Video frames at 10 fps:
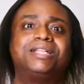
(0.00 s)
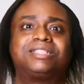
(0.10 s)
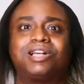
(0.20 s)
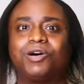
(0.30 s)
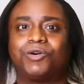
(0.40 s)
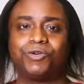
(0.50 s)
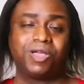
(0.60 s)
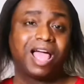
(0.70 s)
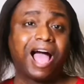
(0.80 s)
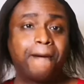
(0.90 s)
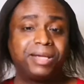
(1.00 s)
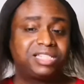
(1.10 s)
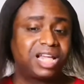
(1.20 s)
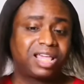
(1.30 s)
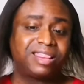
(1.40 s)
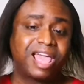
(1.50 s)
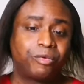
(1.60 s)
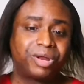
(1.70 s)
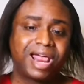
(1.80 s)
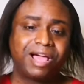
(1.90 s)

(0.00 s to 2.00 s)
So I'll be checking that one